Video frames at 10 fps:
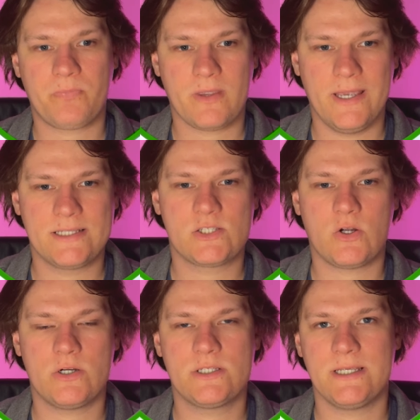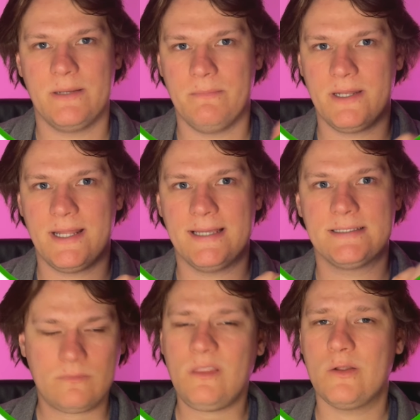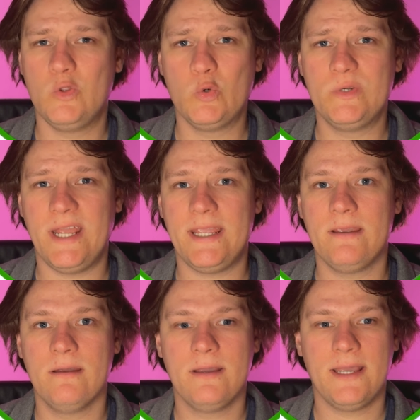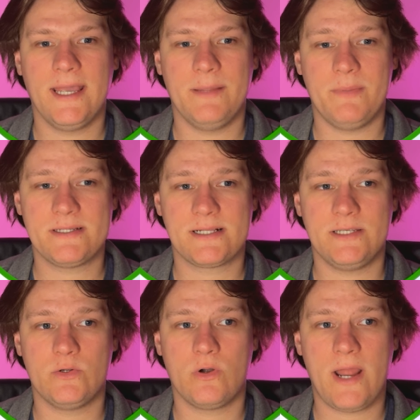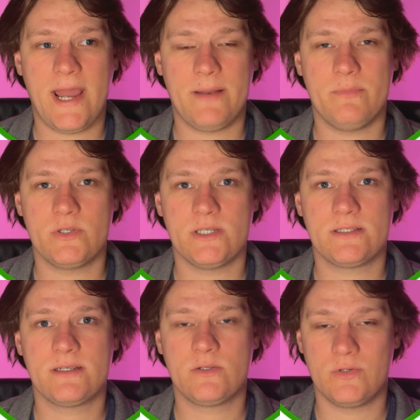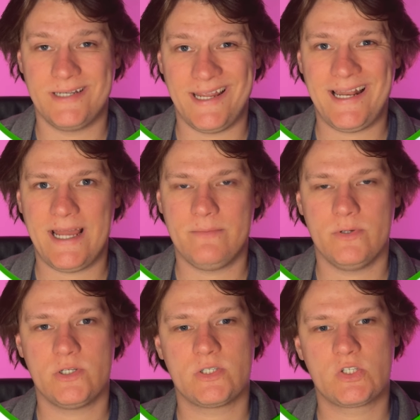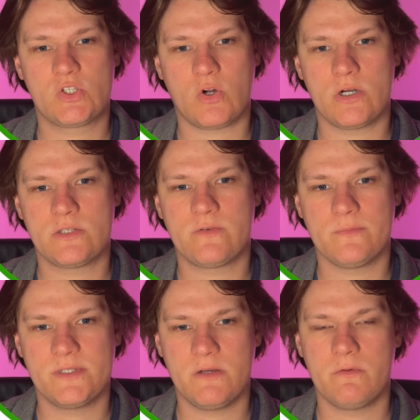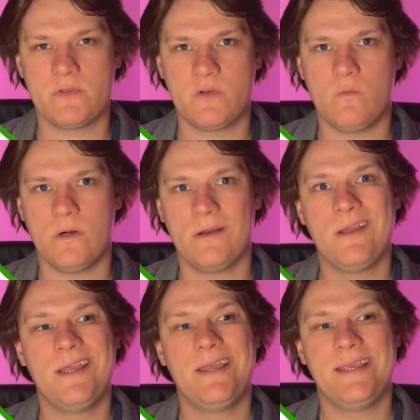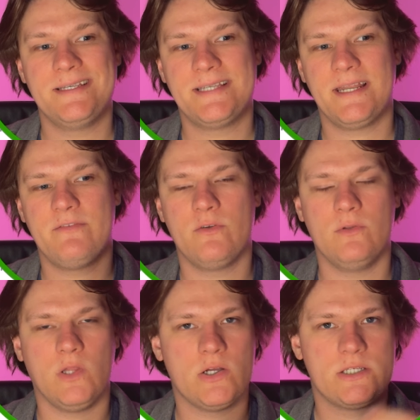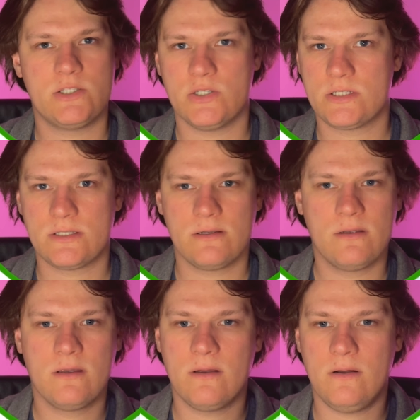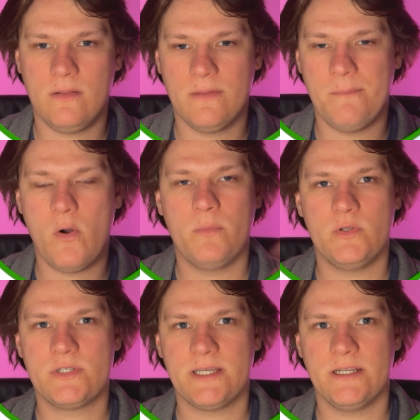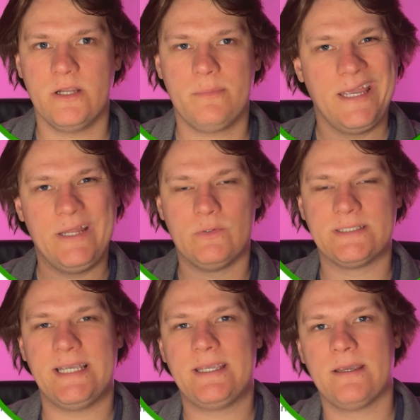it starts in midnight, new day, and basically your ad budget, your daily ad budget starts from 001. Instead, if you launch it just on the moment you set it up, it will take